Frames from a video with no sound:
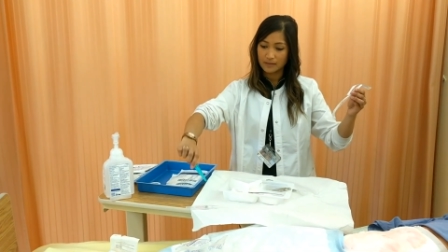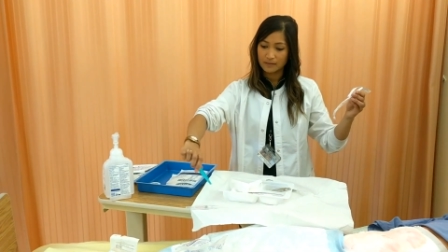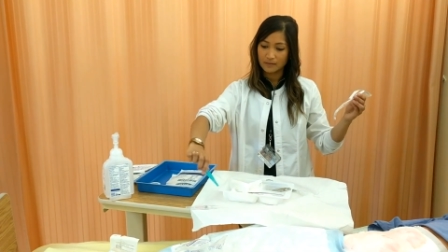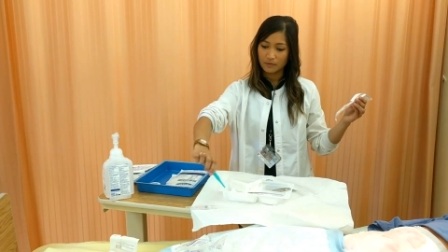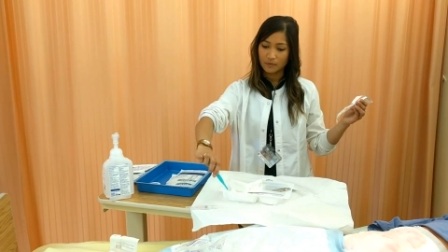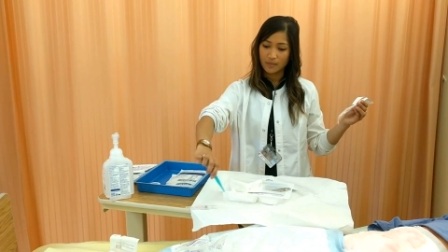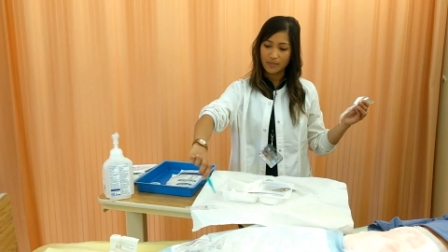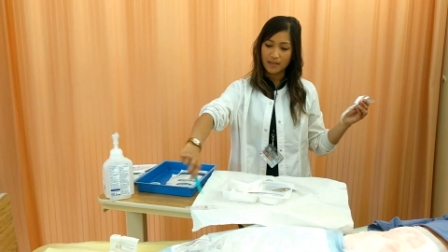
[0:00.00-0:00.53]

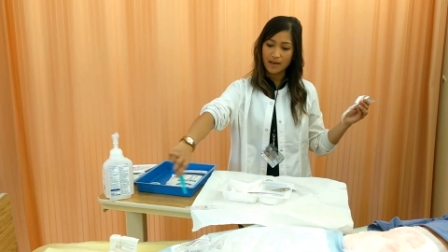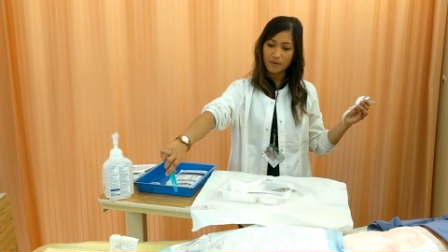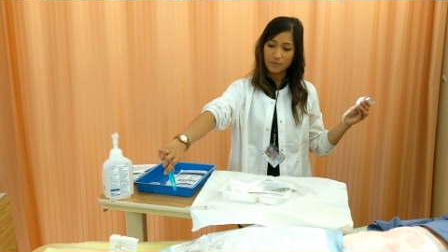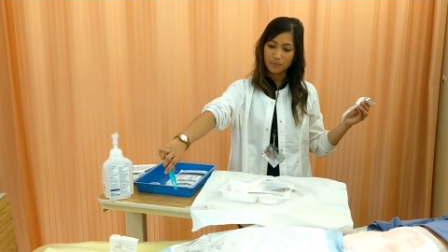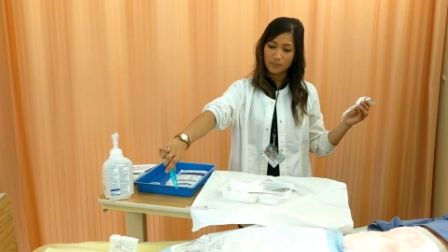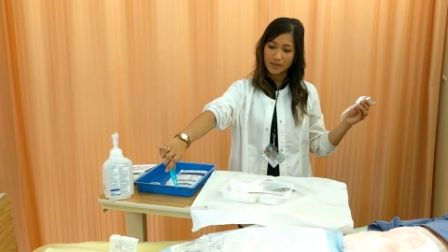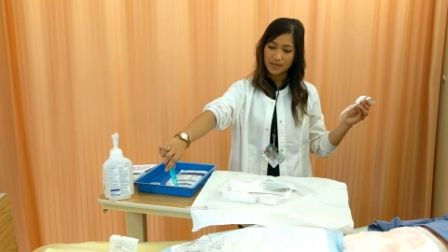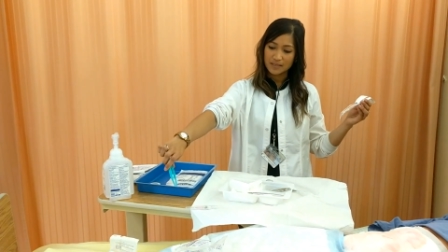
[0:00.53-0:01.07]
So that
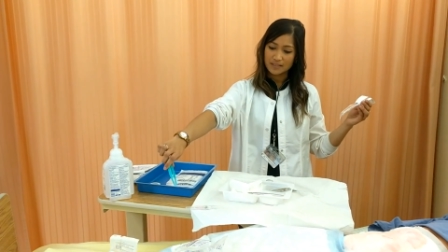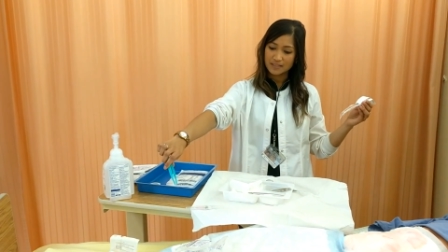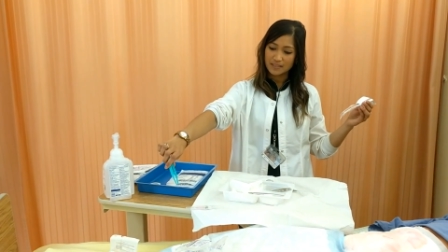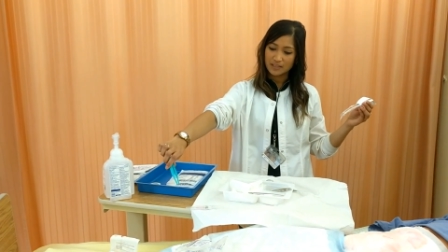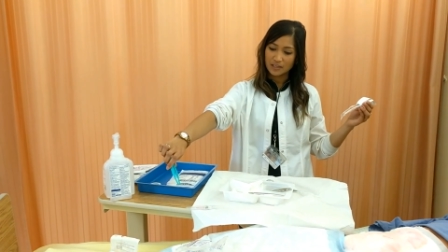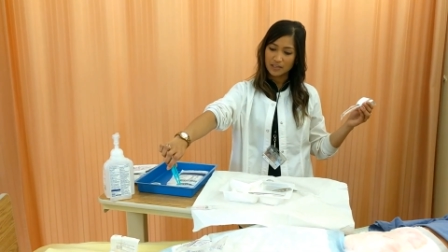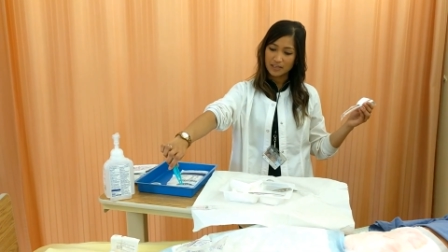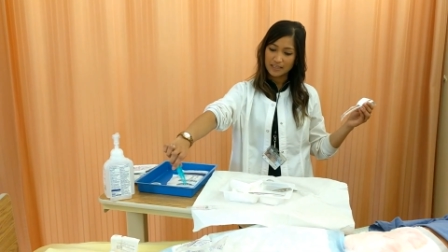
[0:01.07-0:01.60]
would be
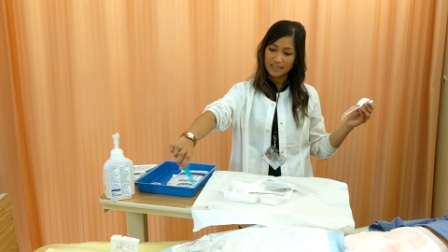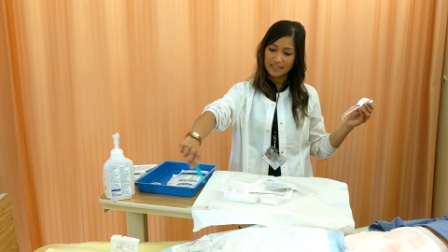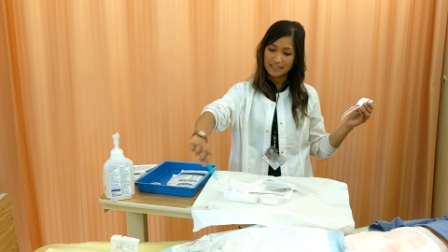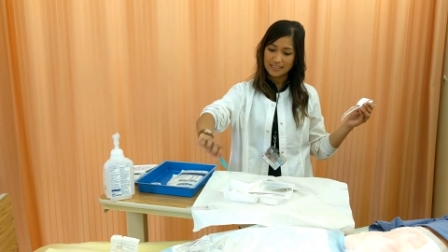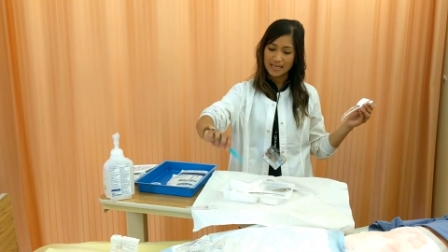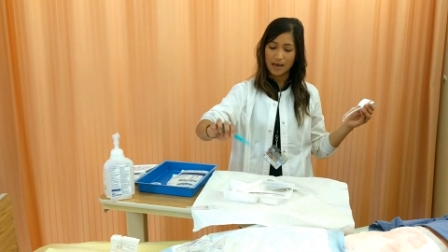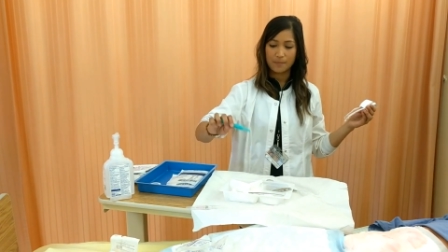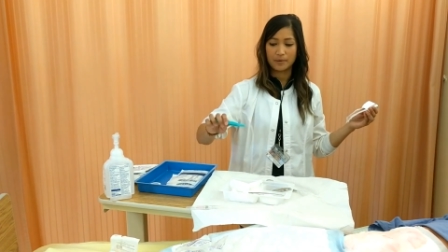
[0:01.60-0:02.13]
considered
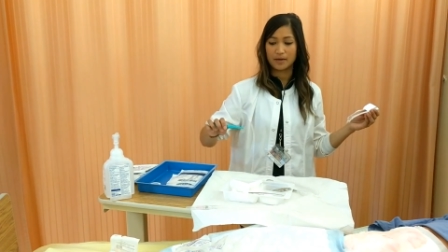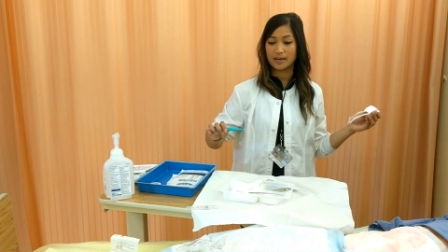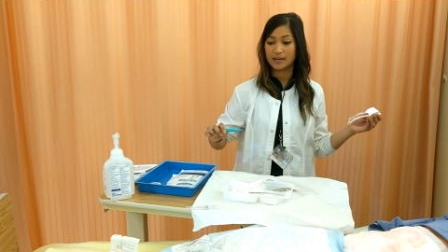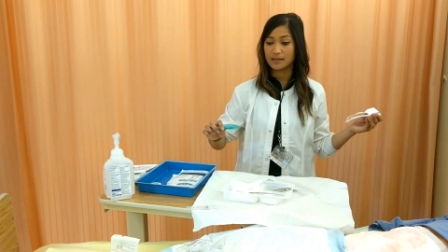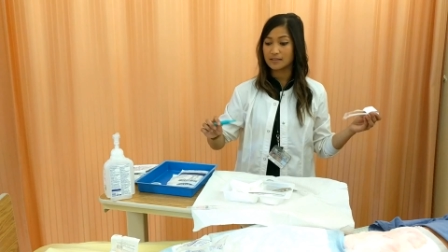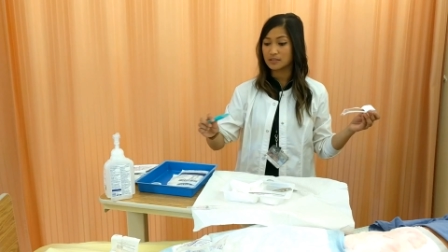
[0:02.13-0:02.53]
contaminated.